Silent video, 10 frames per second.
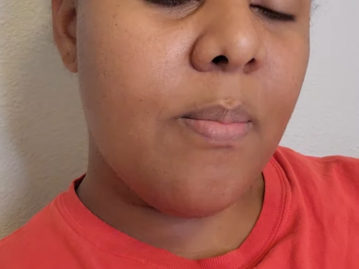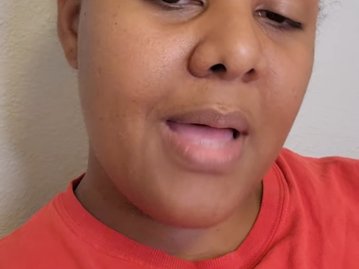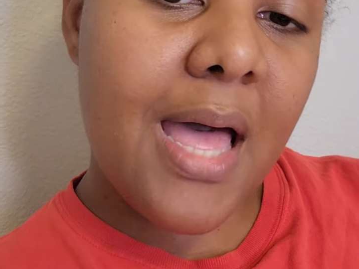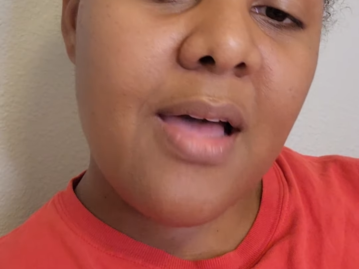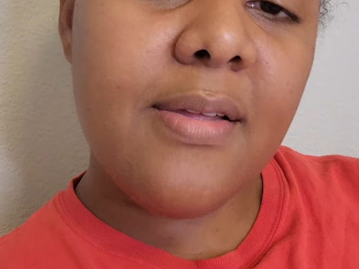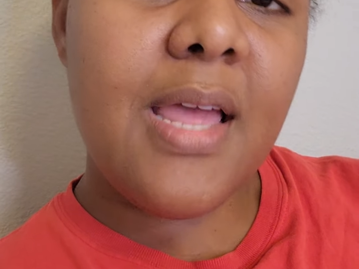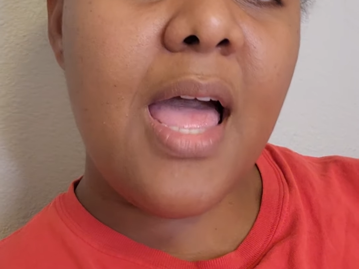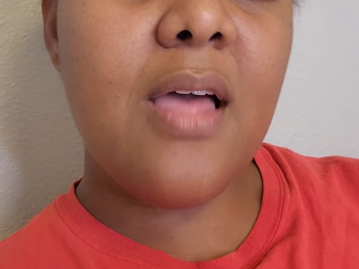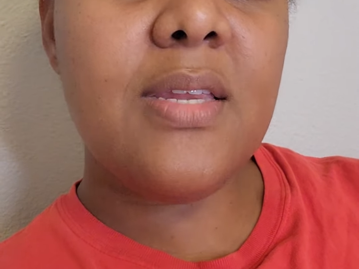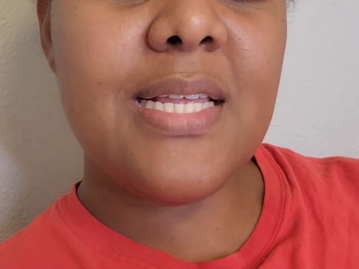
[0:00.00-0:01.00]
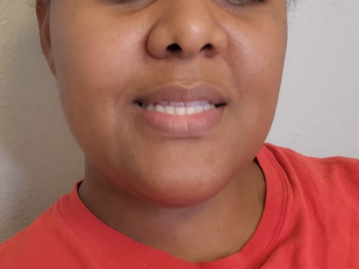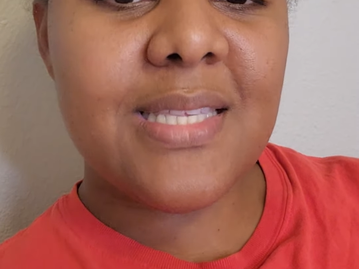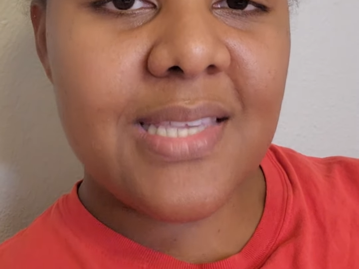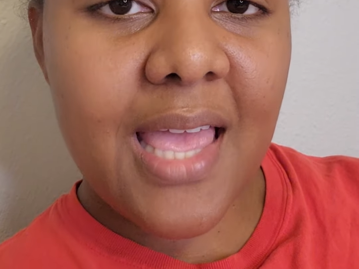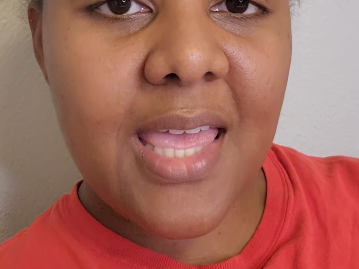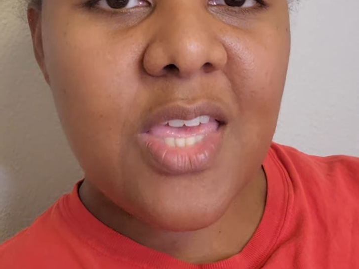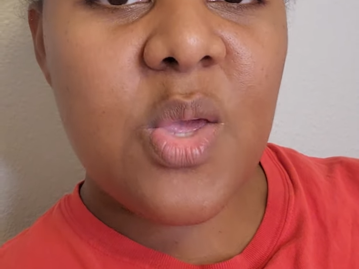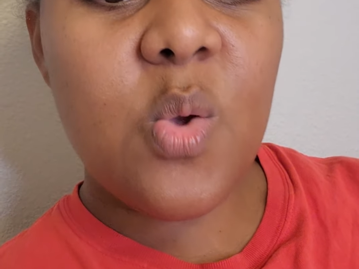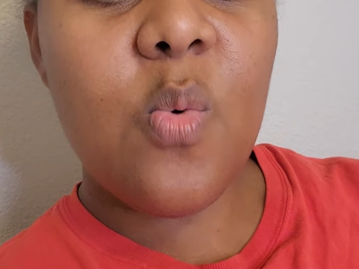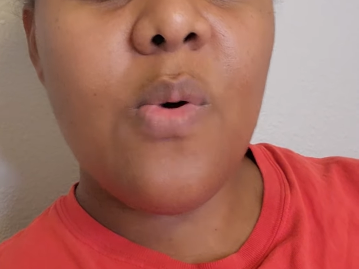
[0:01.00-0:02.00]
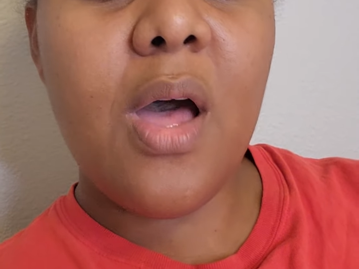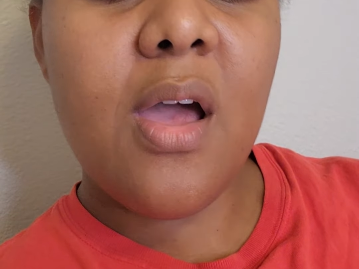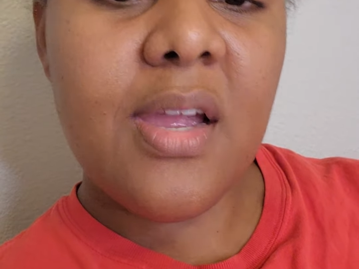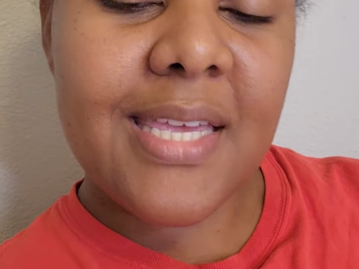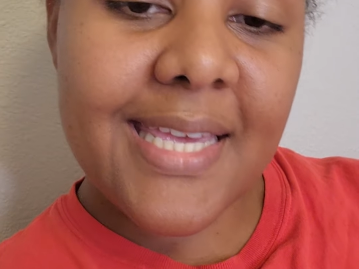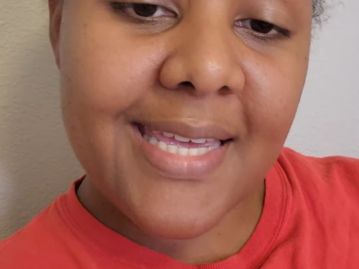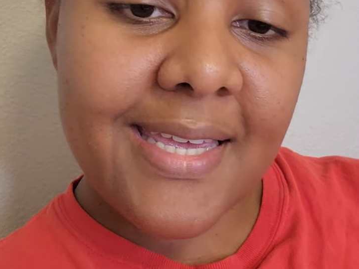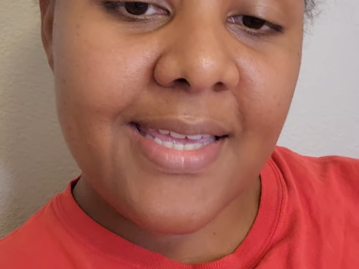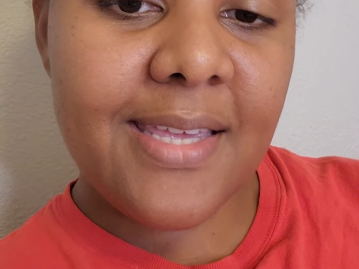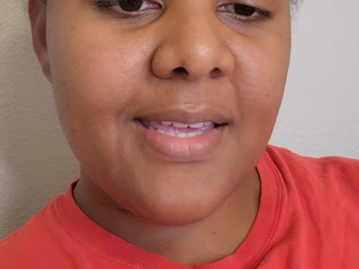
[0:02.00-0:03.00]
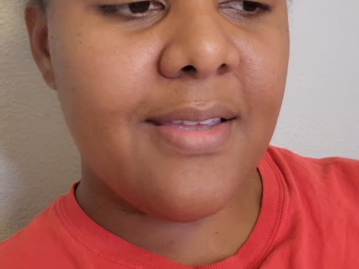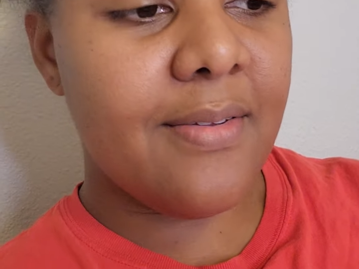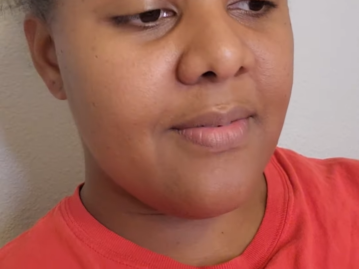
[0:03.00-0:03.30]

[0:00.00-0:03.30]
bow down and say you are king.